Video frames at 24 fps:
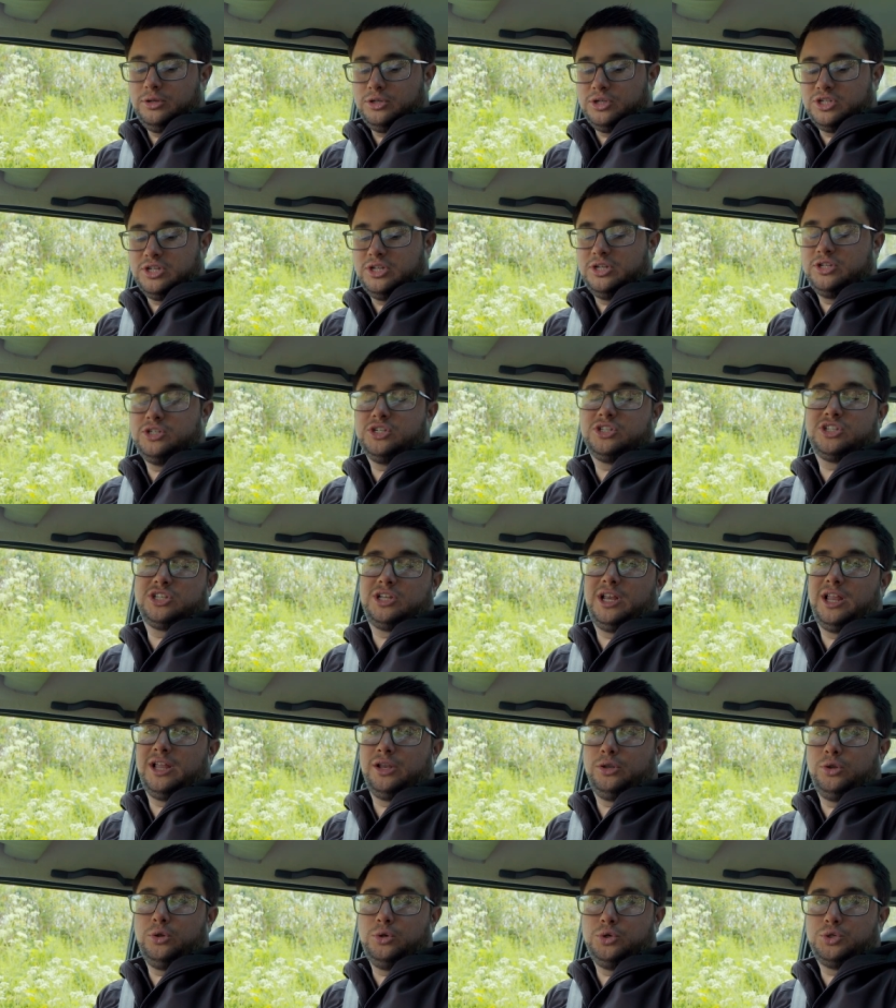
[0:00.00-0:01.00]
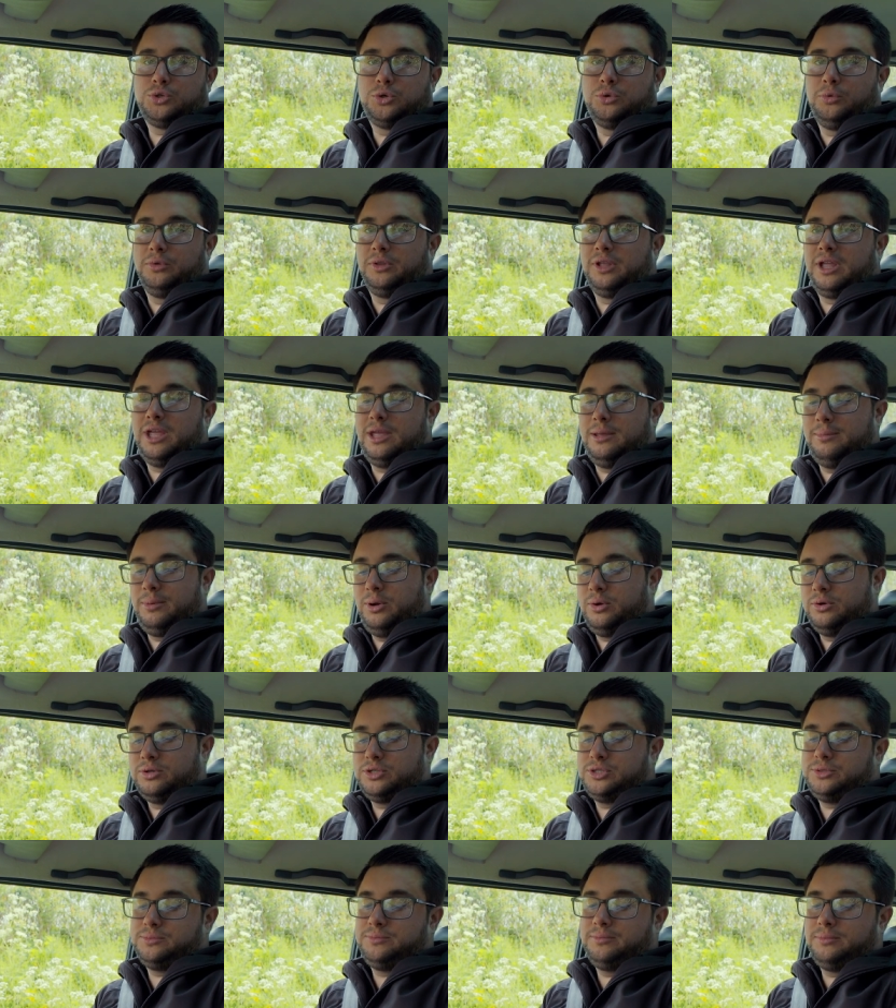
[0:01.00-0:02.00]
Just need to select neutral on the
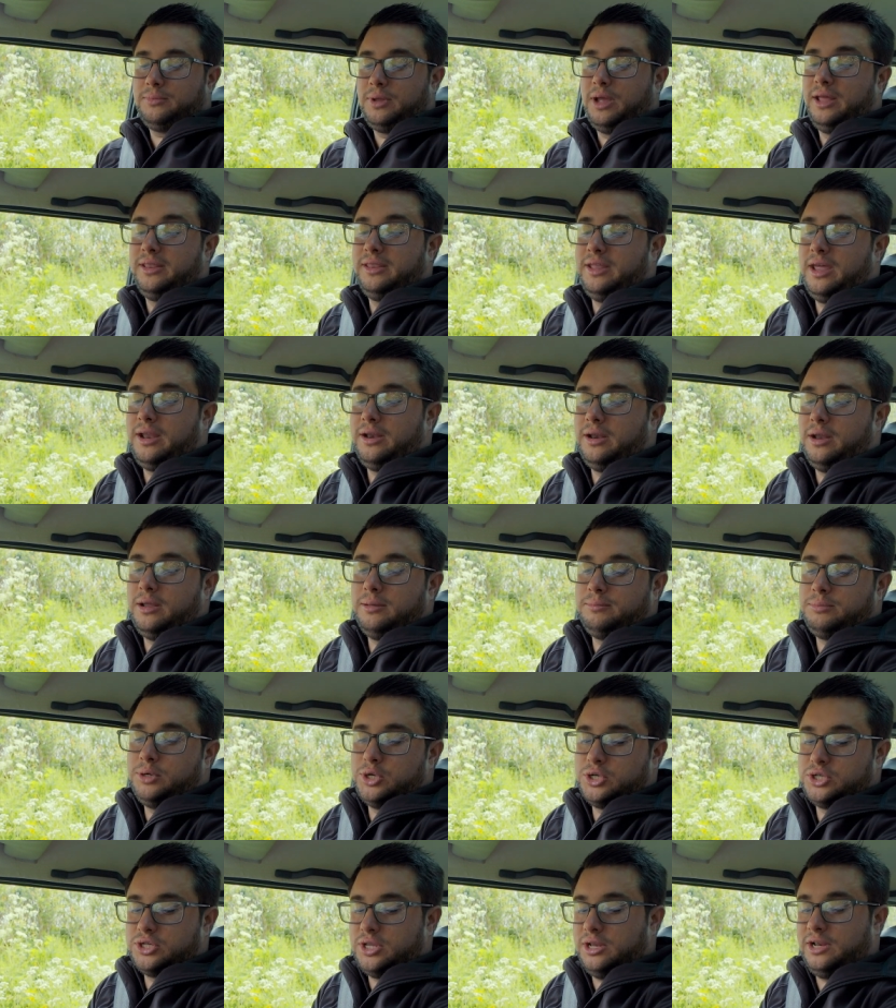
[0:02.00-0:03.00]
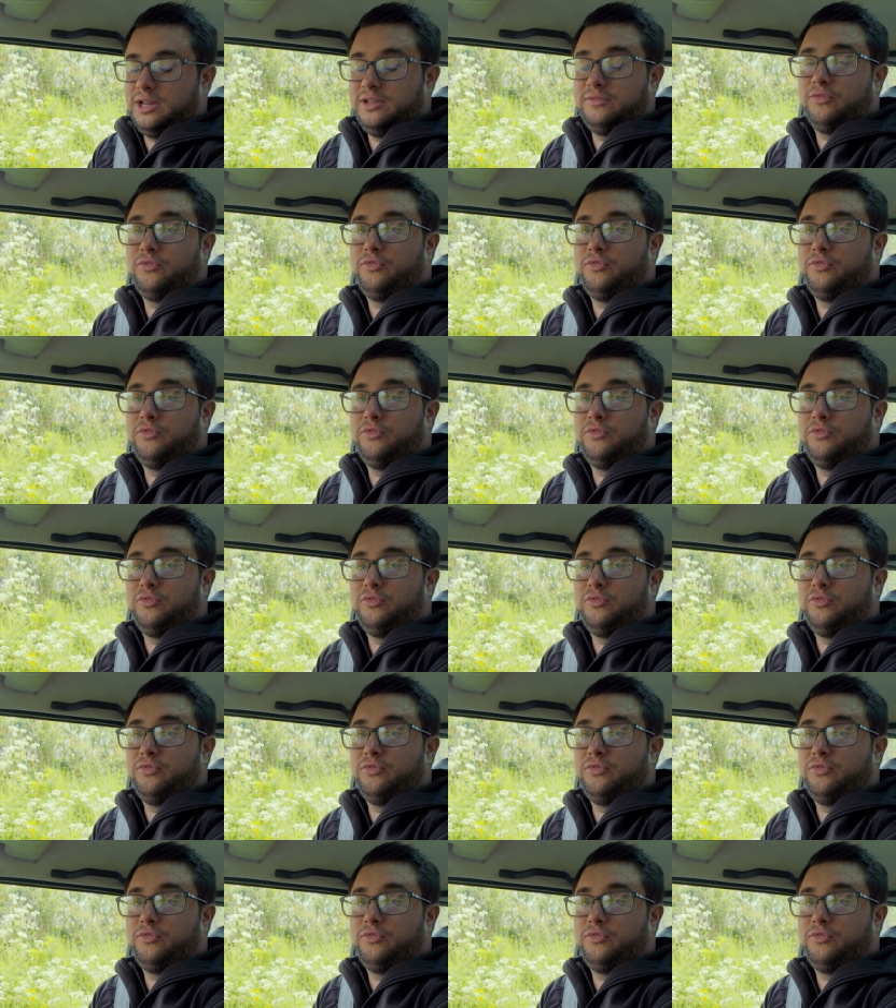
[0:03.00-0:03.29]
gearbox and then push the lever